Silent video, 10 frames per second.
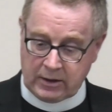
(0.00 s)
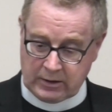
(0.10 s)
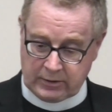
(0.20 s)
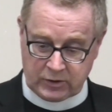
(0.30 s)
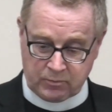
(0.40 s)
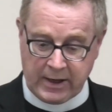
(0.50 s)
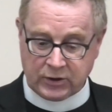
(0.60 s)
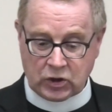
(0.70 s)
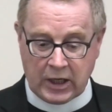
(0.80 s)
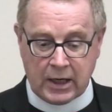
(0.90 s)
There's
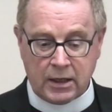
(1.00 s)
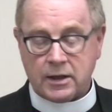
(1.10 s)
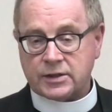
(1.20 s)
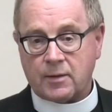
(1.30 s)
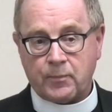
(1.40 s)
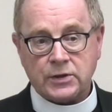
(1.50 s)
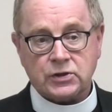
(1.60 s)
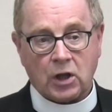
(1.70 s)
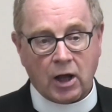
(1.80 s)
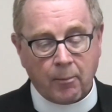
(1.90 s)
much in this
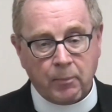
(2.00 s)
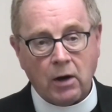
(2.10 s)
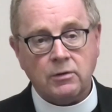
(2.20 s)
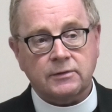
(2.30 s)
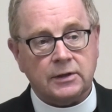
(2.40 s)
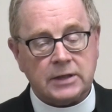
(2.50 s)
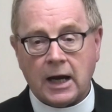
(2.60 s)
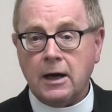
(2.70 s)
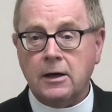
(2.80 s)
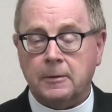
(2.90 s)
epistle about the
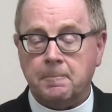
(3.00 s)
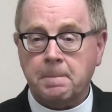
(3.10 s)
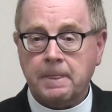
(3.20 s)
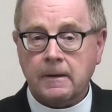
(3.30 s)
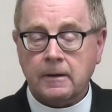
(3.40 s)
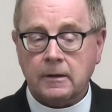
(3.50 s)
tongue,